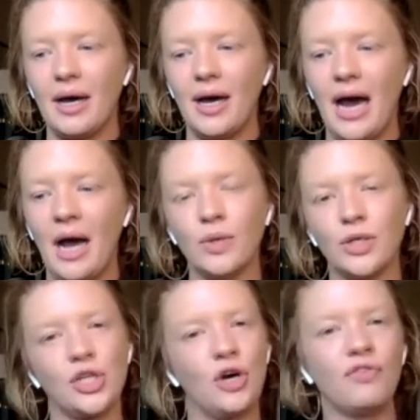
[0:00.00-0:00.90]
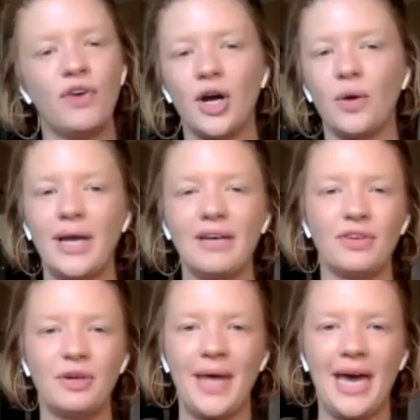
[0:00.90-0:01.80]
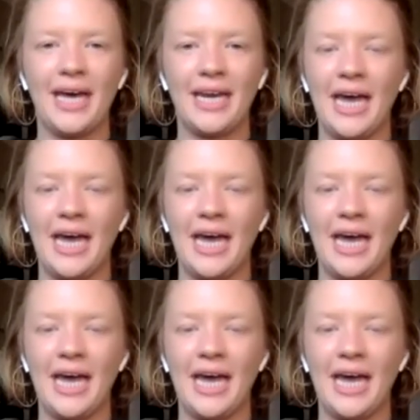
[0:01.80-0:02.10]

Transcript: I was so far away from that.